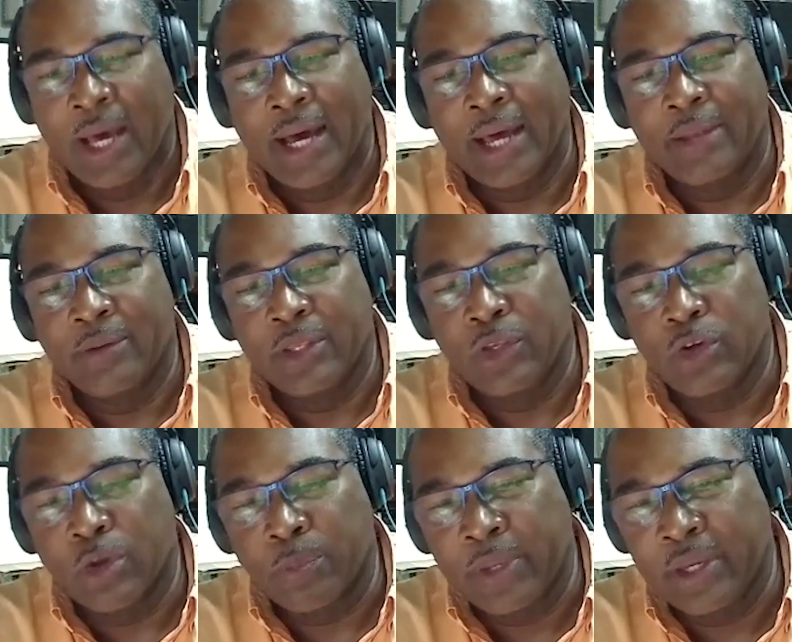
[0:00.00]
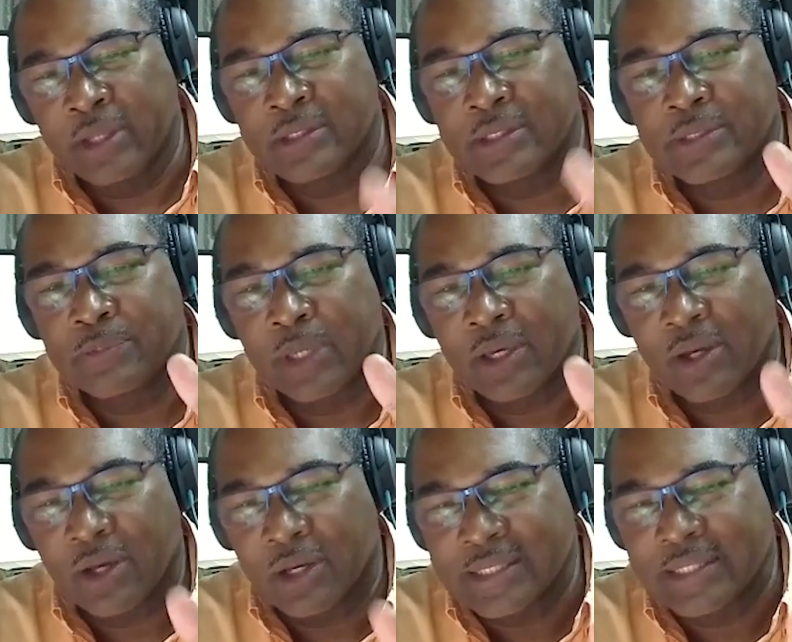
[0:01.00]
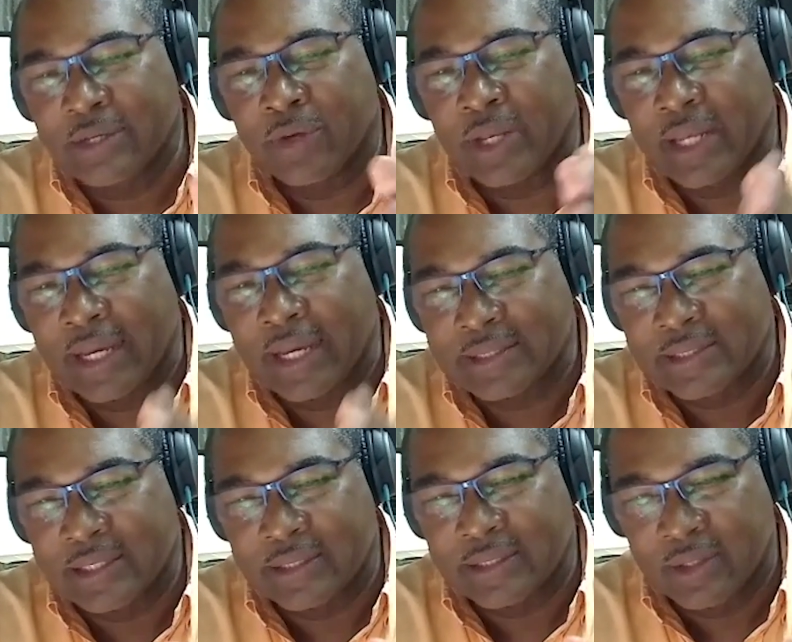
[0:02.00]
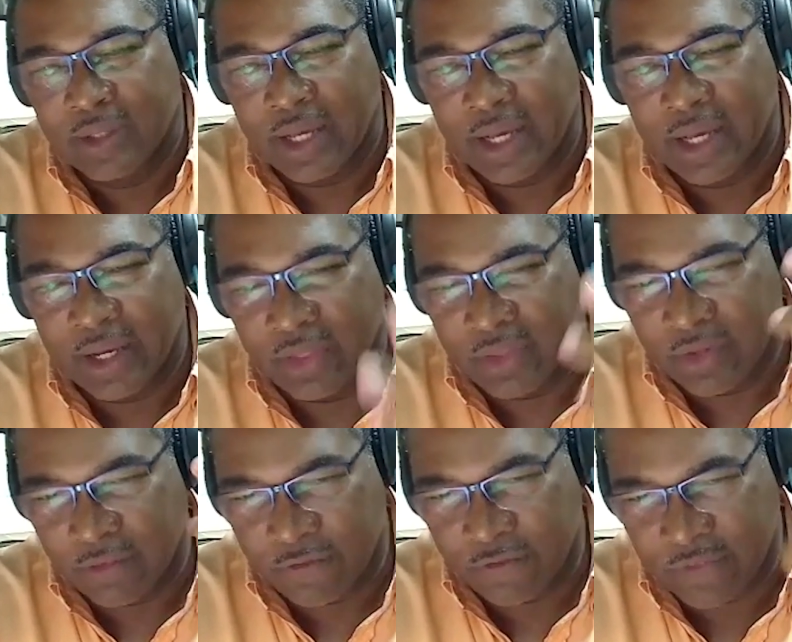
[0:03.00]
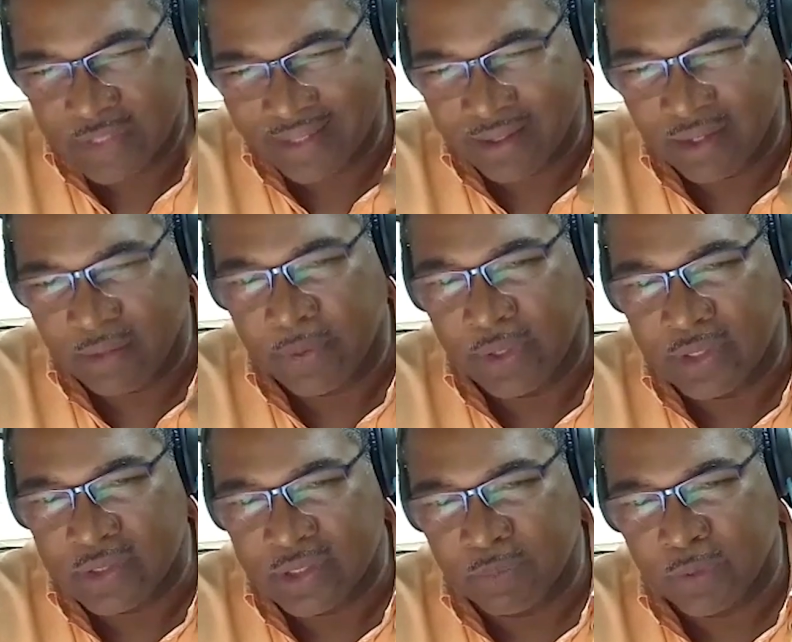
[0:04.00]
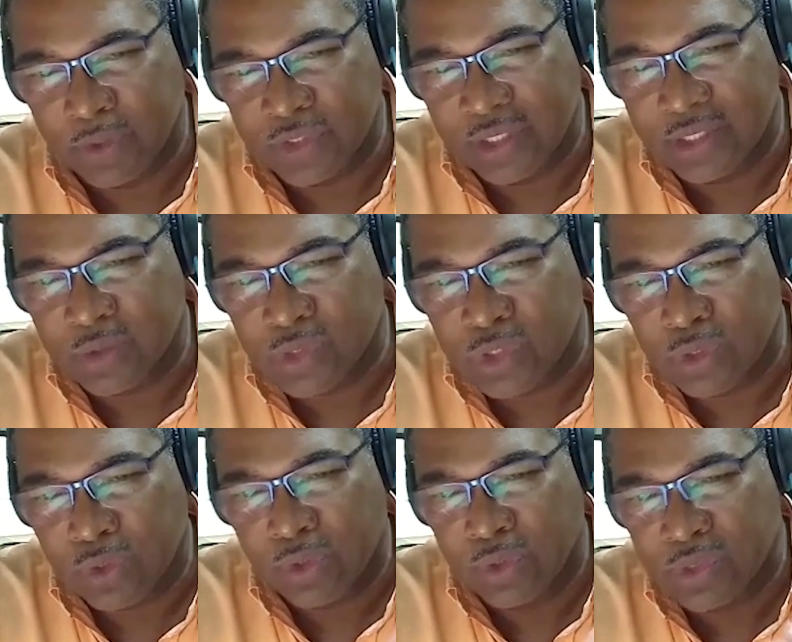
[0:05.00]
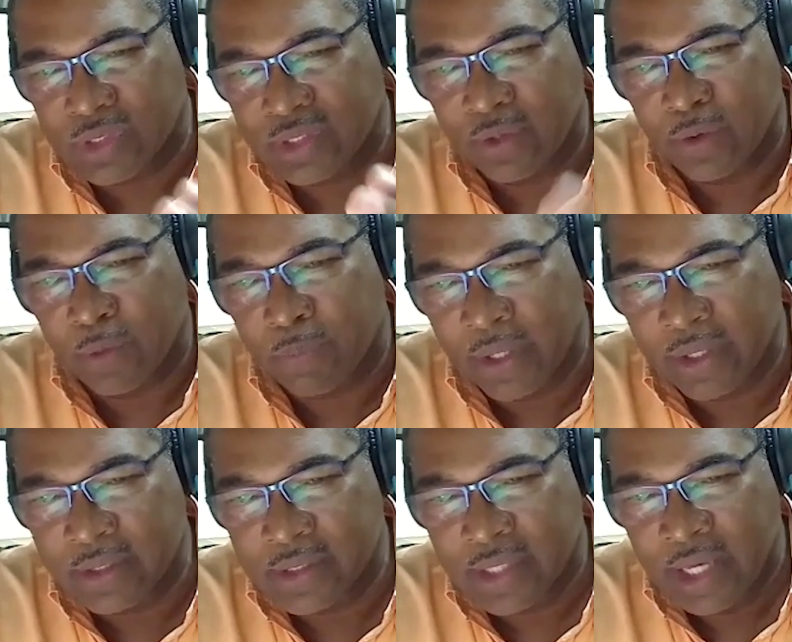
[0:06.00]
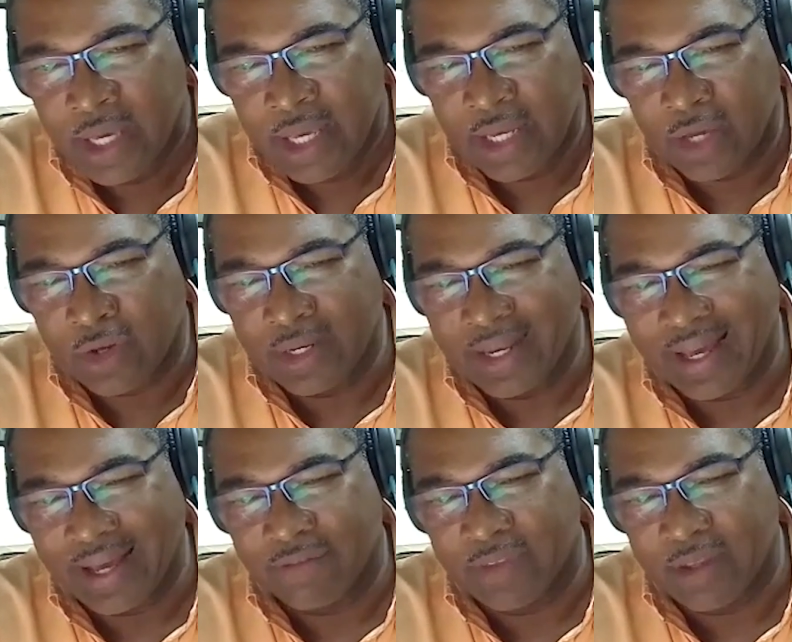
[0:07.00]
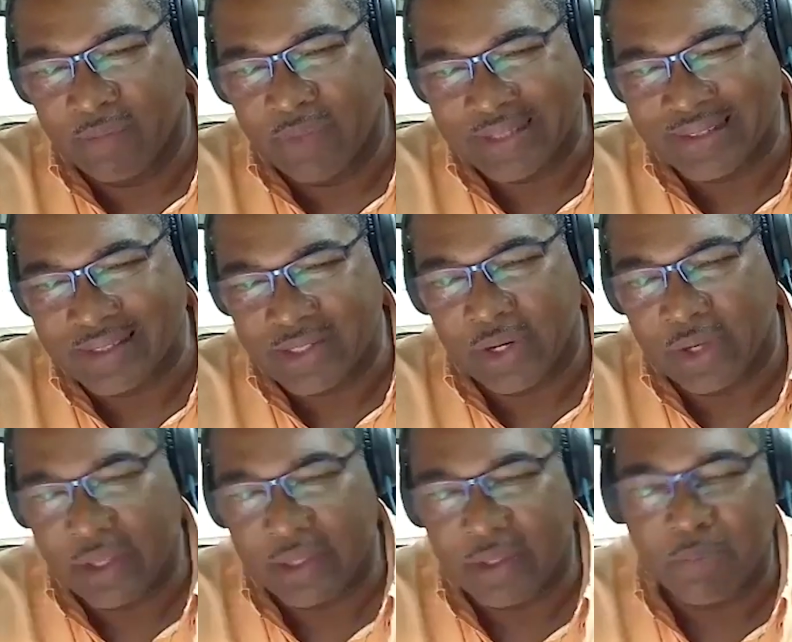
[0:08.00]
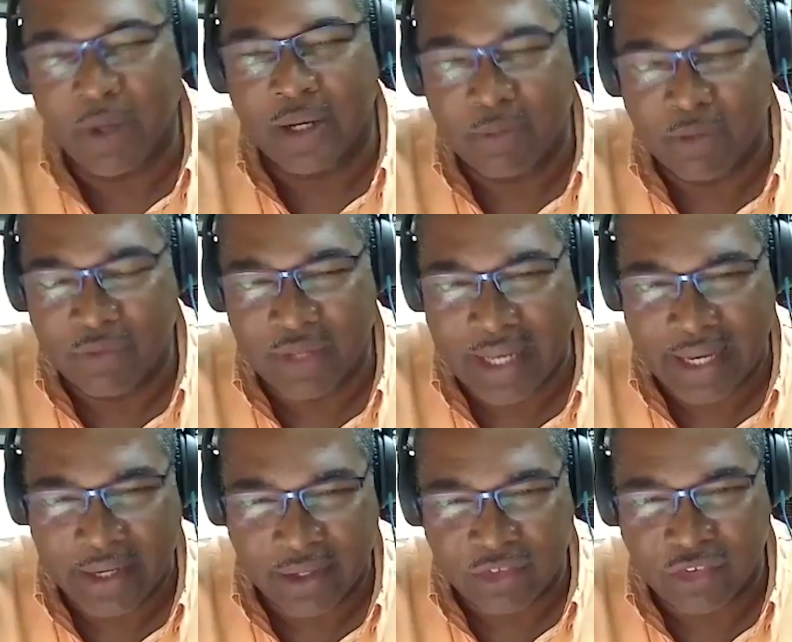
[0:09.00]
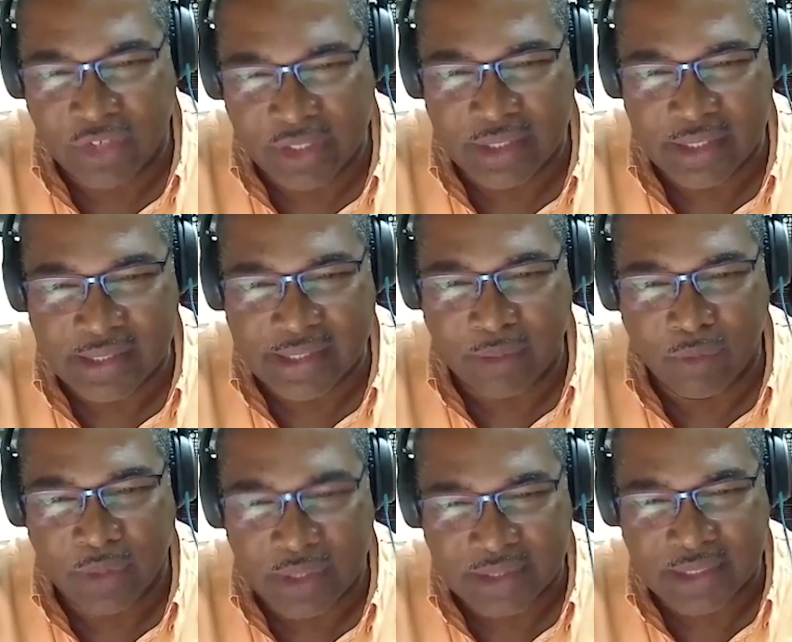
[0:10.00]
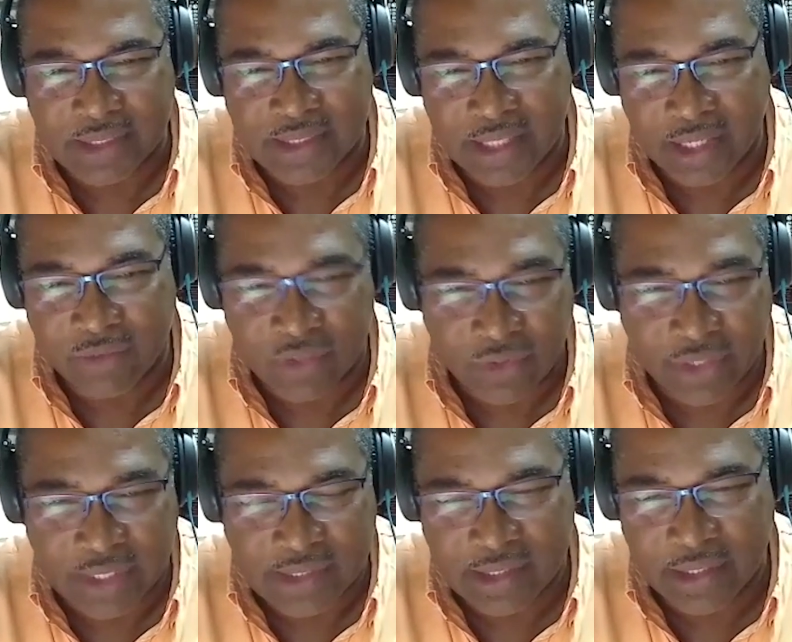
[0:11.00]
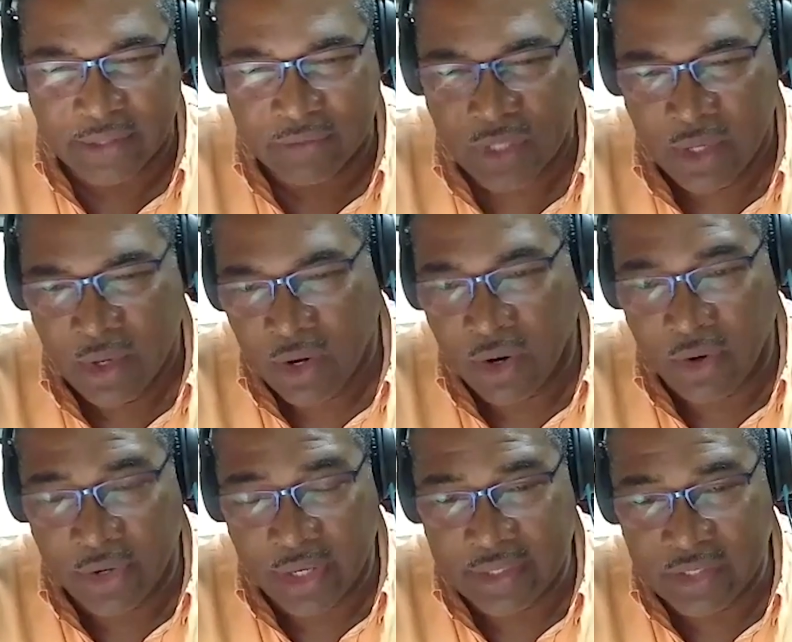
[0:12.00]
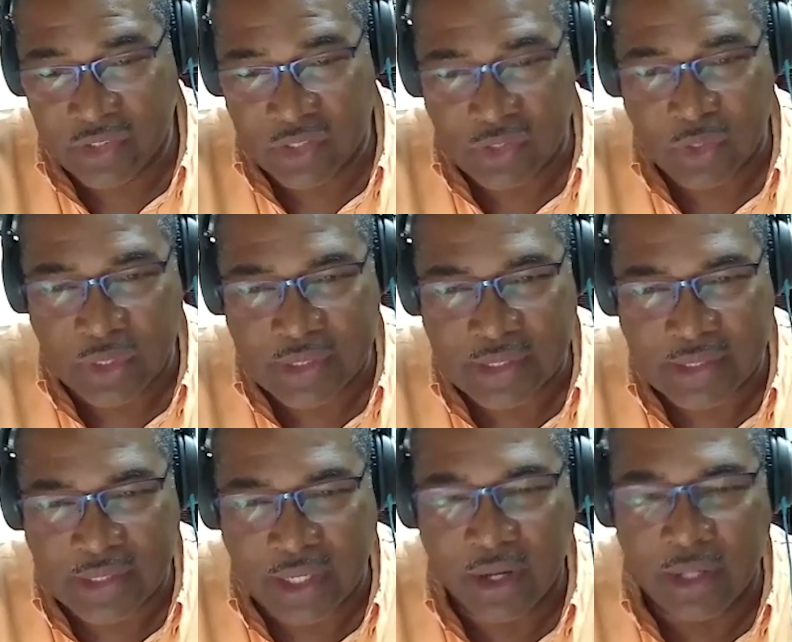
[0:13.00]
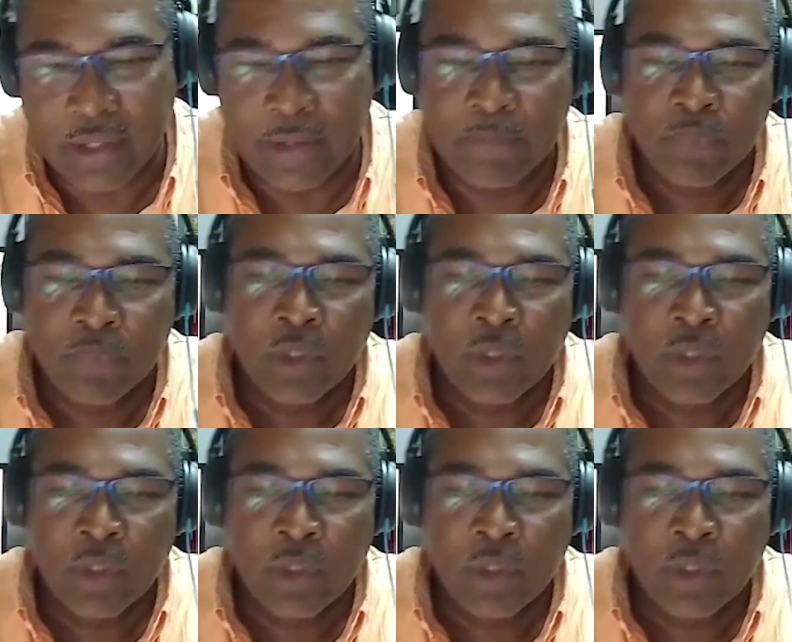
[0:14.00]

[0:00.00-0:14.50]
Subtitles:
And the Europeans, because they realized that on their physical appearance, the Portuguese were so close to the Europeans, they couldn't have them necessarily at the bottom of the ladder and treated the same way as these slaves or ex-slaves or the indigenous coolies, as they call them.